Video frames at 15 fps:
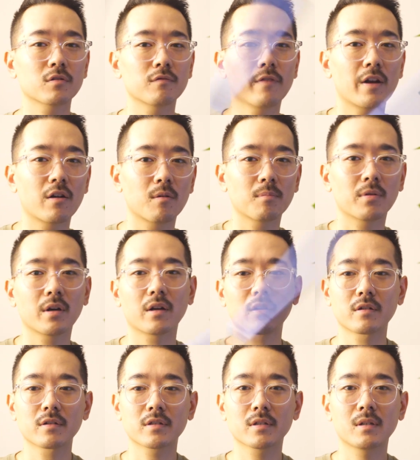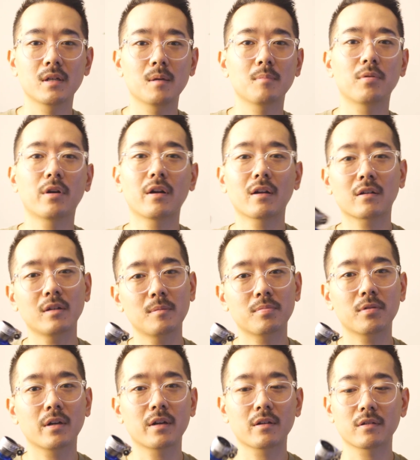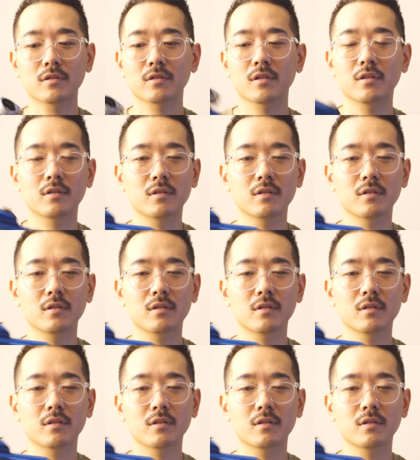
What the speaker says: veteran players, Planet Eclipse players,